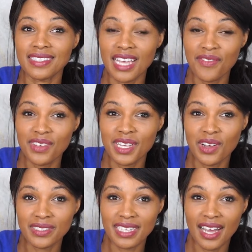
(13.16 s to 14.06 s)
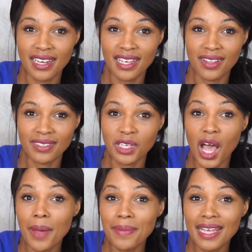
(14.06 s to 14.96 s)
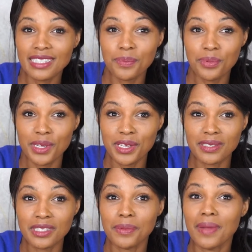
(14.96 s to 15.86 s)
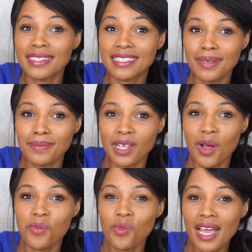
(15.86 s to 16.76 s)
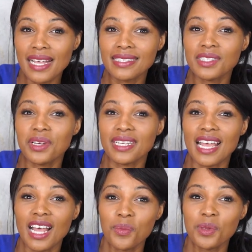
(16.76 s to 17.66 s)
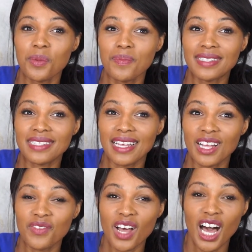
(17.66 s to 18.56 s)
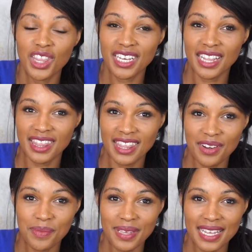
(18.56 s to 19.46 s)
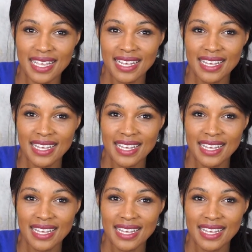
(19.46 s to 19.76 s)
definitely gone downhill, so I'm here to bring you some of my tips on ways you can help your mental health other than therapy.